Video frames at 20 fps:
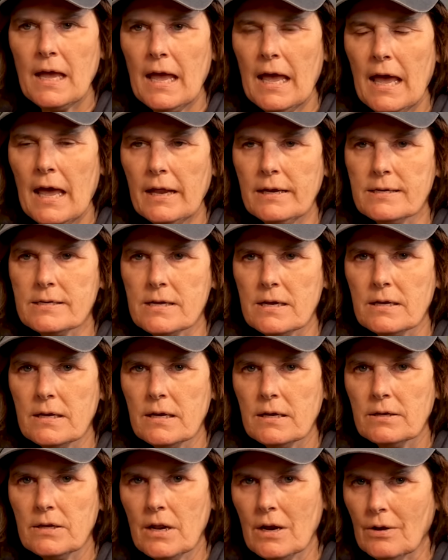and
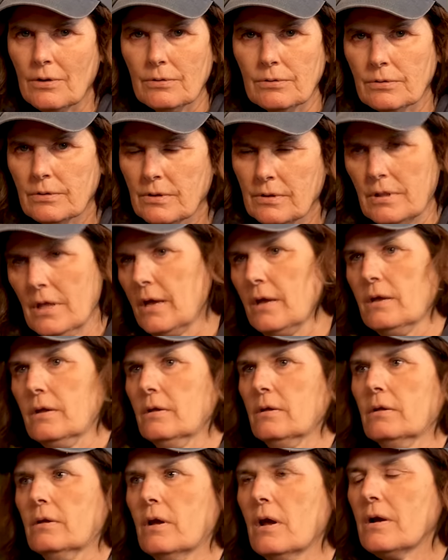you know
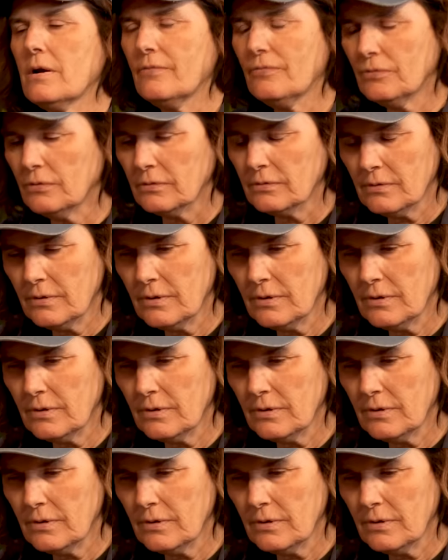they kind of,